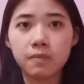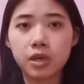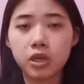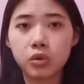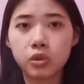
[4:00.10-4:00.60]

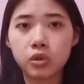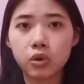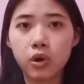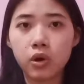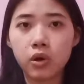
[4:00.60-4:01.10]
be used
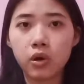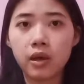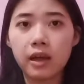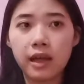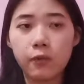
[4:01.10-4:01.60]
all
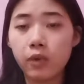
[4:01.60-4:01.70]
at